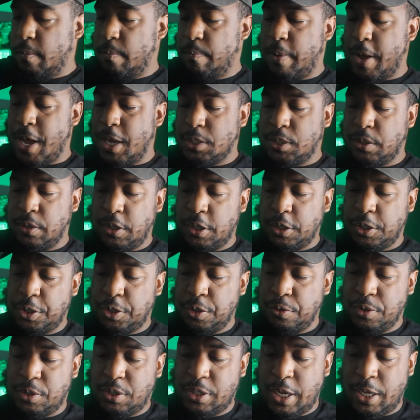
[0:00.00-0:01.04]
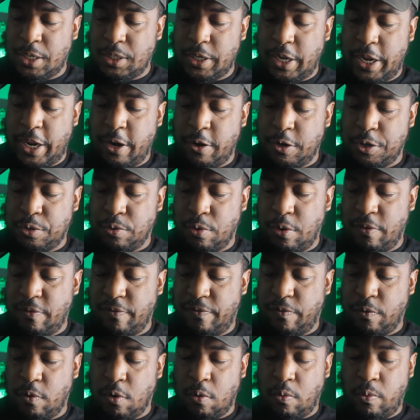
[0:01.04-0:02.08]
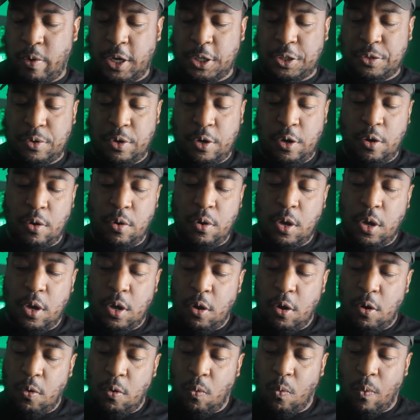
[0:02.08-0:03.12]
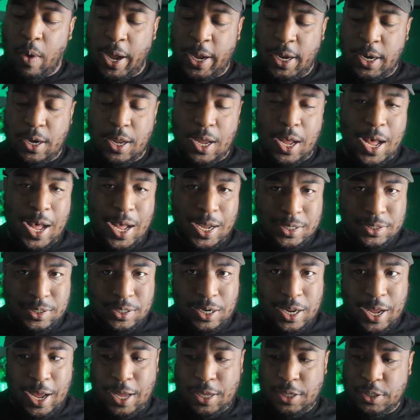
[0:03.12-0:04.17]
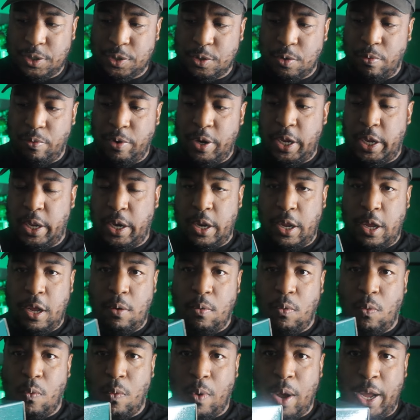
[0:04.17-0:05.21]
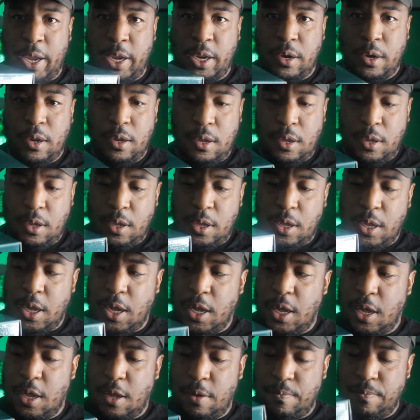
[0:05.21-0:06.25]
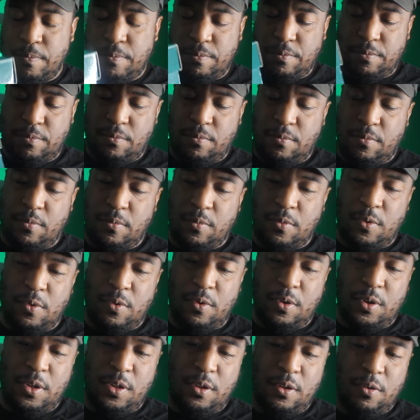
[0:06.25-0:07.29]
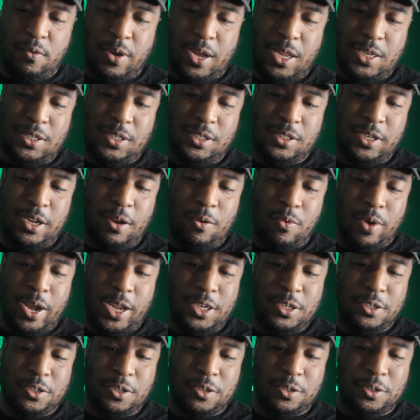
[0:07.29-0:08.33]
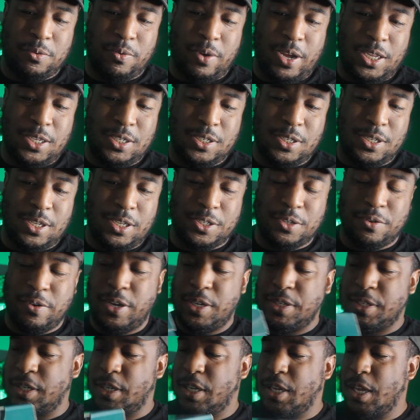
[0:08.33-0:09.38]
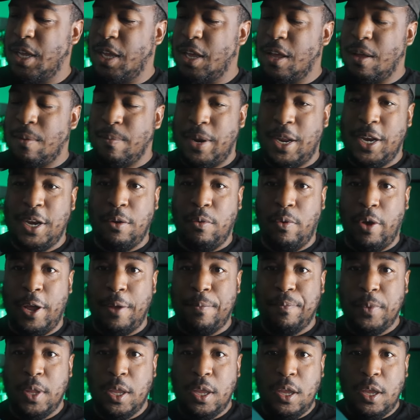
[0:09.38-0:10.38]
Box on this shoe says Air Jordan 4 Retro, white, oxidized green, and white. Why does it say white twice? That's crazy. But anyway,